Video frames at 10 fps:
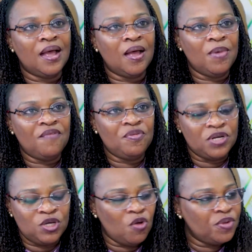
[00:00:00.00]

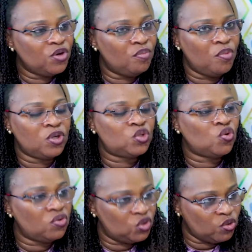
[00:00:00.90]
Everybody coming on board
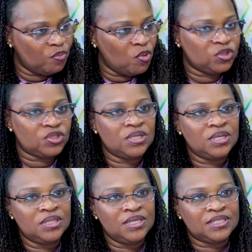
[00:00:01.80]
to support
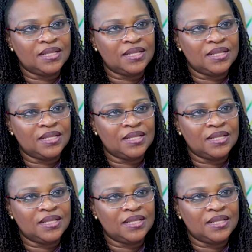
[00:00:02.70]
this.